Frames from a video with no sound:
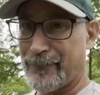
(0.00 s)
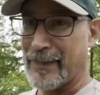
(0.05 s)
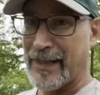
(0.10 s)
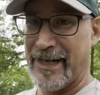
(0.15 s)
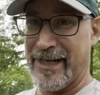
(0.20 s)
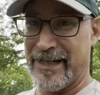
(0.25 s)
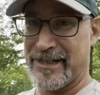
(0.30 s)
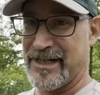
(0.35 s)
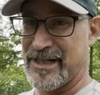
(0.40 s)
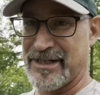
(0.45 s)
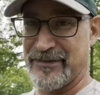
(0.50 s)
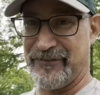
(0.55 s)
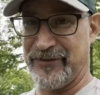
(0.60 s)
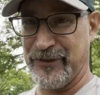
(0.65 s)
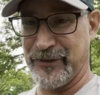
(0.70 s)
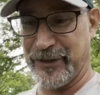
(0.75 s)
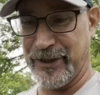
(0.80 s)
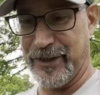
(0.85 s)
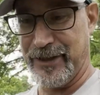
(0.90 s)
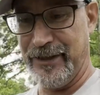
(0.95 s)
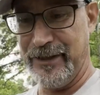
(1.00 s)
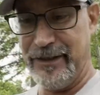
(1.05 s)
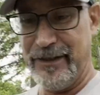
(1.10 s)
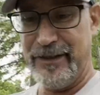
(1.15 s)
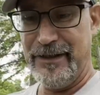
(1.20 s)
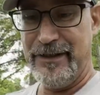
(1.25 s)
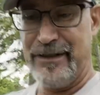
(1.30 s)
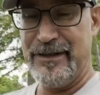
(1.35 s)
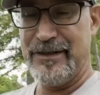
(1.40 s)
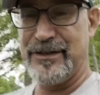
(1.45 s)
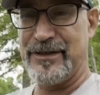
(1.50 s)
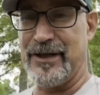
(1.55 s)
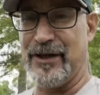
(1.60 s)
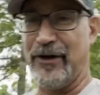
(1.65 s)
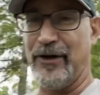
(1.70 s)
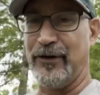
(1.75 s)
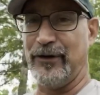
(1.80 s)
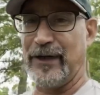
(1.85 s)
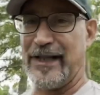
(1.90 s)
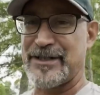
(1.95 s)
And it doesn't feel good.
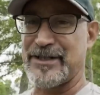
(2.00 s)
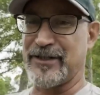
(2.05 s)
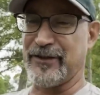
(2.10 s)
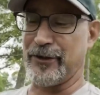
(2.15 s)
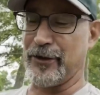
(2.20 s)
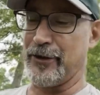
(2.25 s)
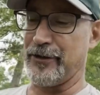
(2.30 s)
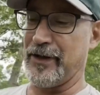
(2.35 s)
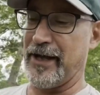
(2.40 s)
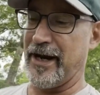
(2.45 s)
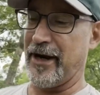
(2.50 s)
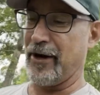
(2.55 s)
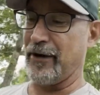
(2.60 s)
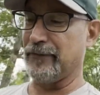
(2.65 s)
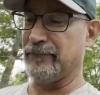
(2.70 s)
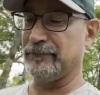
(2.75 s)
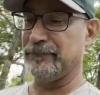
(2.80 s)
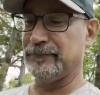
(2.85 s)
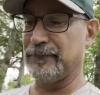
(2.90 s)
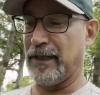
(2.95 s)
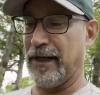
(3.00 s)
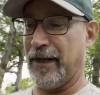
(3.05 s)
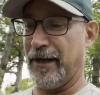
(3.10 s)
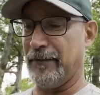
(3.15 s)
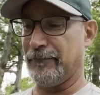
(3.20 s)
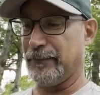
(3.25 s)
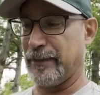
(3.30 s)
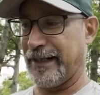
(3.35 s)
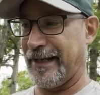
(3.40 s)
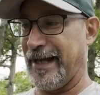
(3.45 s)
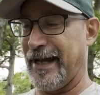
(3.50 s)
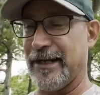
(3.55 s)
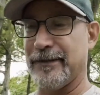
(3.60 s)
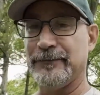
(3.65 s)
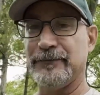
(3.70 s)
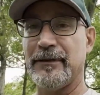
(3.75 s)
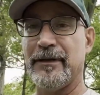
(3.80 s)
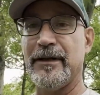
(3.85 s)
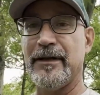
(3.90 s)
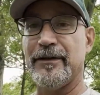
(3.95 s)
So lesson learned there. But
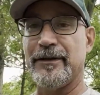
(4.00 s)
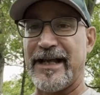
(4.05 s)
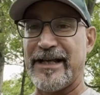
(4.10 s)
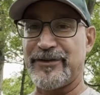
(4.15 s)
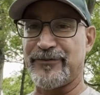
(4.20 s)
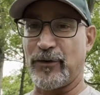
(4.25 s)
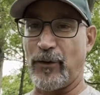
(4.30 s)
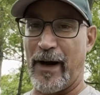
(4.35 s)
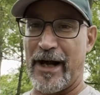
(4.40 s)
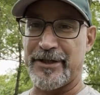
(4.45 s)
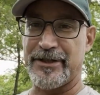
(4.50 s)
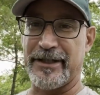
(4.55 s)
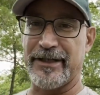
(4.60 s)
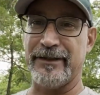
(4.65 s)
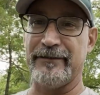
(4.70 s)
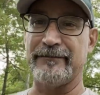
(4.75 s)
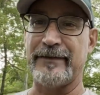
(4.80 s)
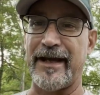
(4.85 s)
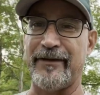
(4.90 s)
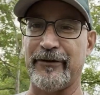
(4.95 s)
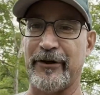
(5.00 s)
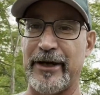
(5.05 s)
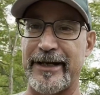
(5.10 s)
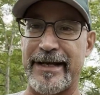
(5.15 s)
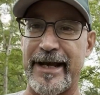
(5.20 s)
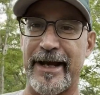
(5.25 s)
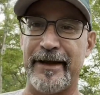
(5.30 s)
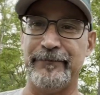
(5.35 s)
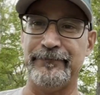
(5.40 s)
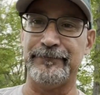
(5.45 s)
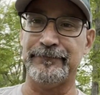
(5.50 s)
again, thanks for watching. Have a great day.